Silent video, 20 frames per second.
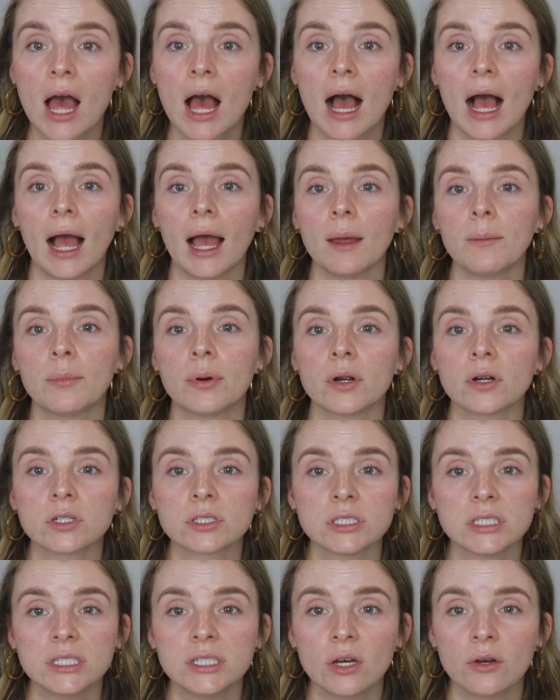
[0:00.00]
I
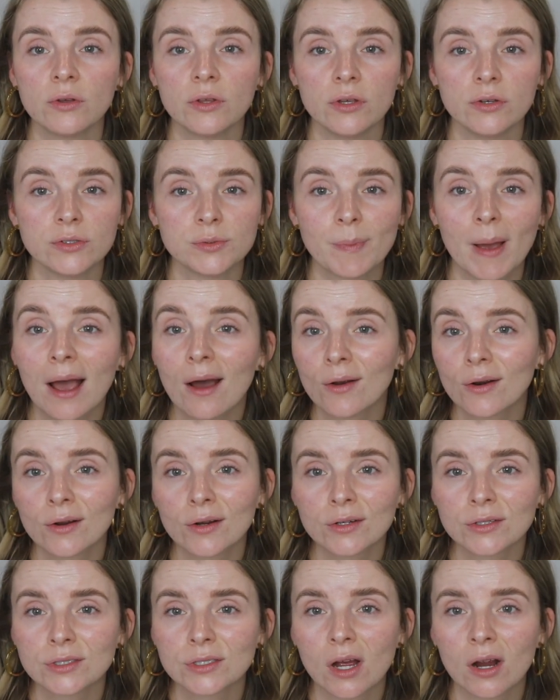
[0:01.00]
personally don't use
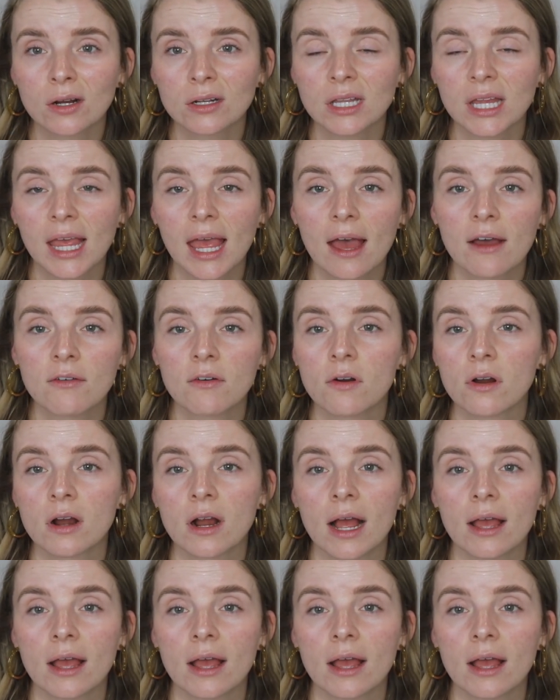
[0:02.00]
powders hardly ever.